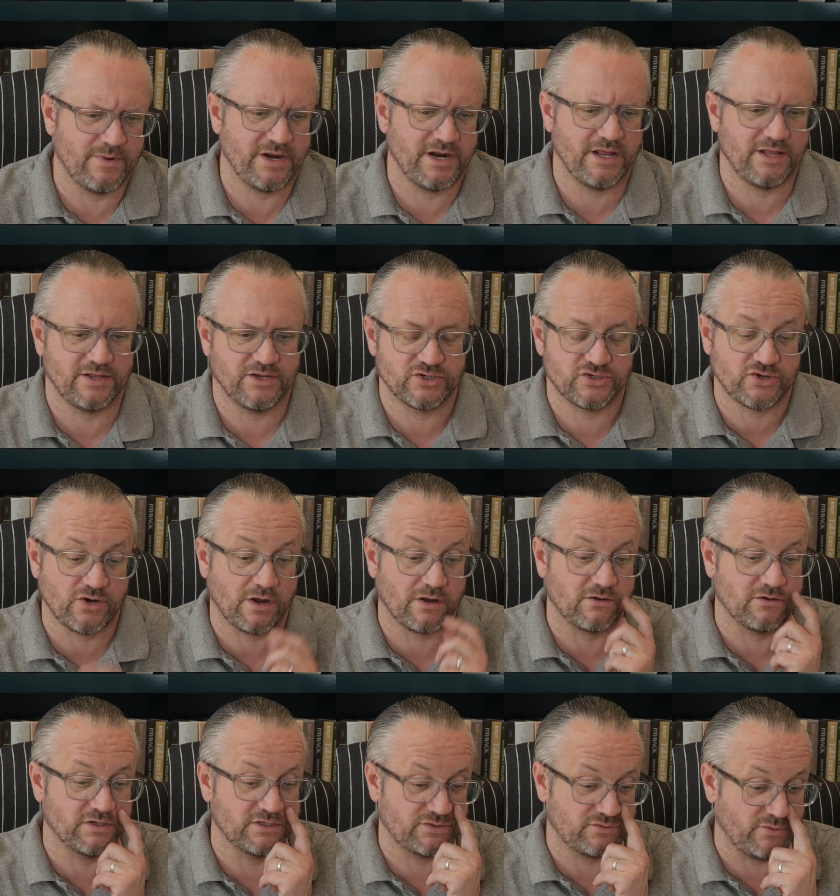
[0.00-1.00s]
but the
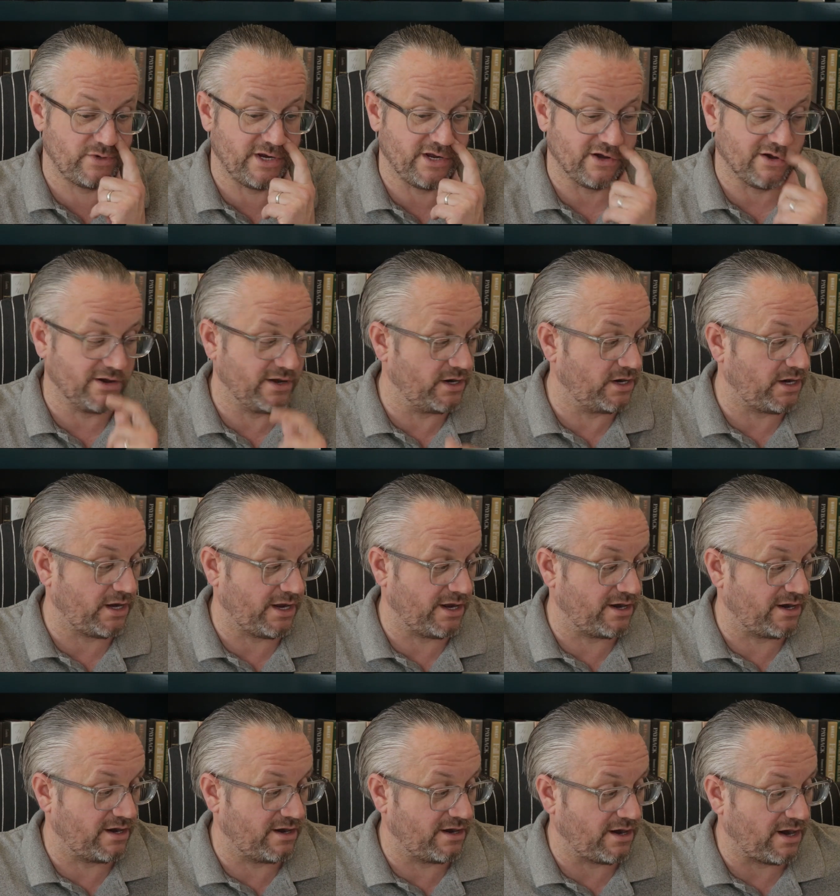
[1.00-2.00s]
struggle is real,
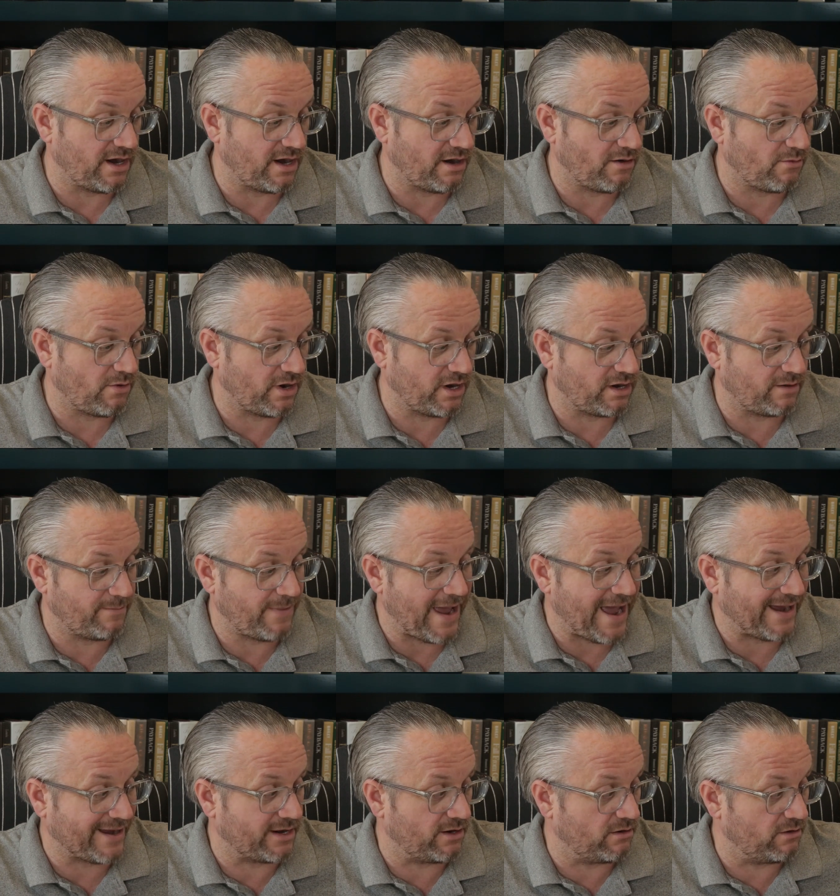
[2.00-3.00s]
and I want to
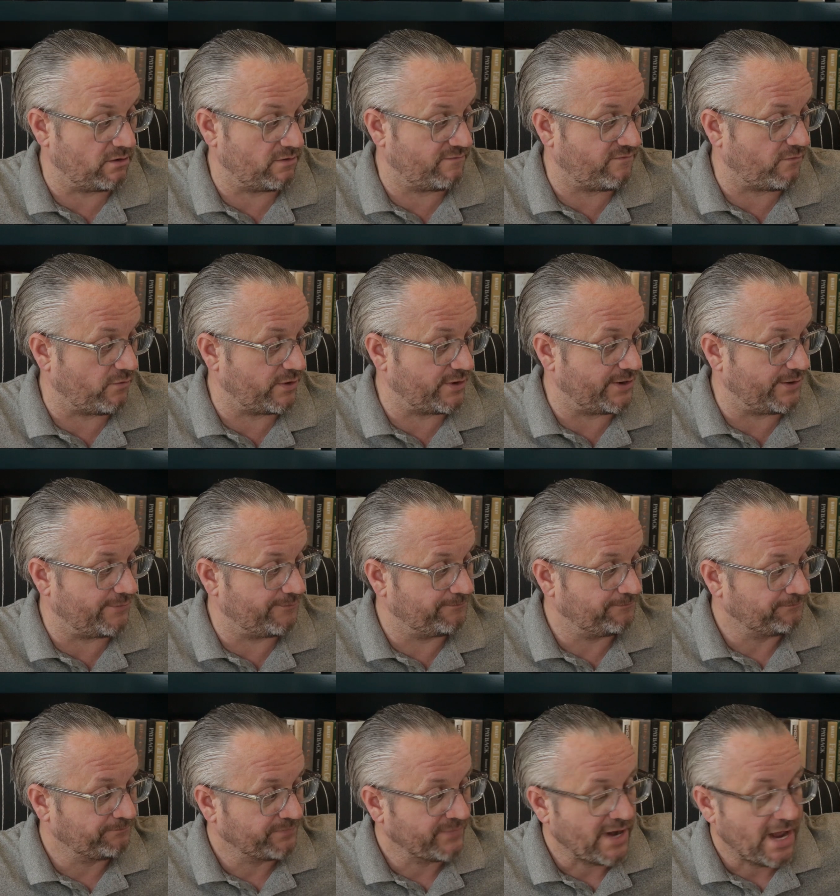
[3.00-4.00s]
unpack it a little for you.
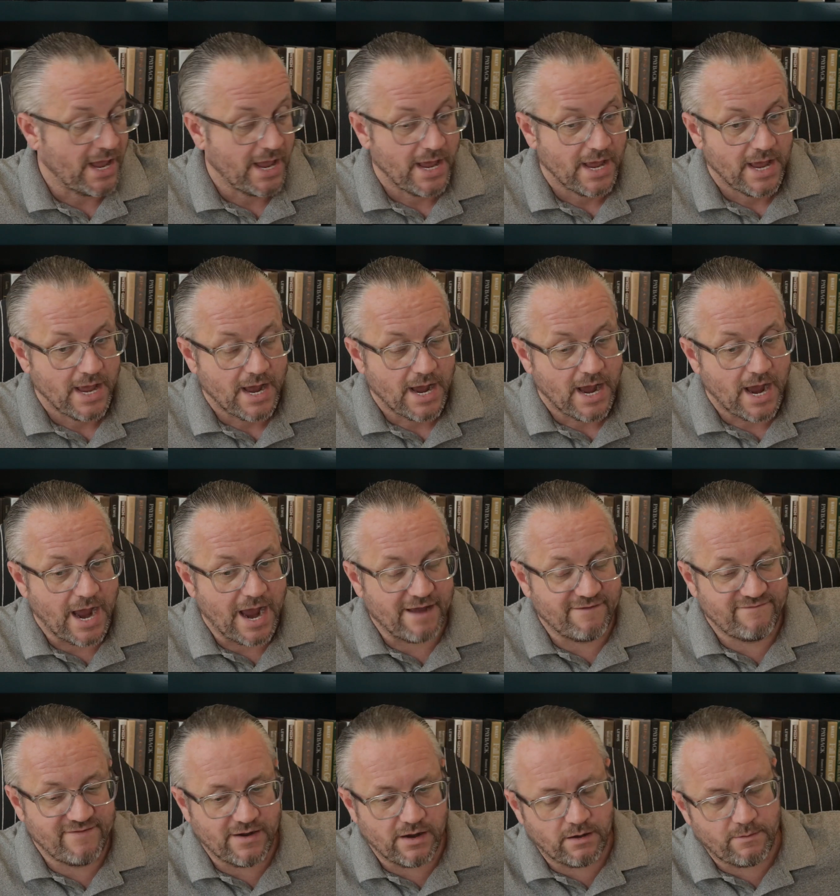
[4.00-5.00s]

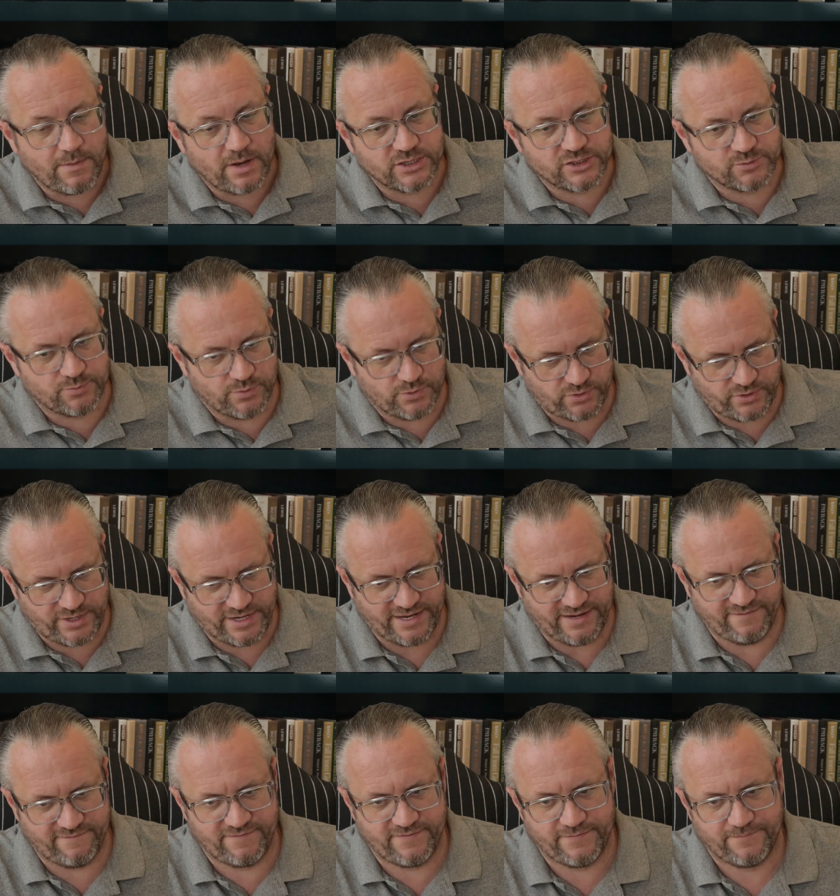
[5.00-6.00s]
I very much
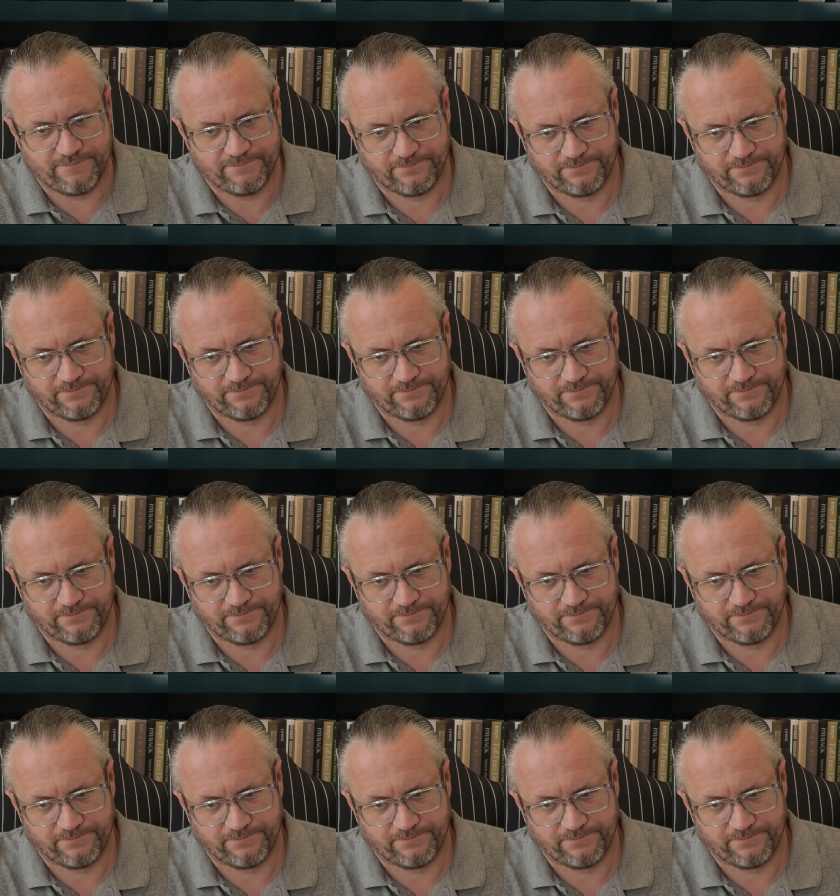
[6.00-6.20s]
believe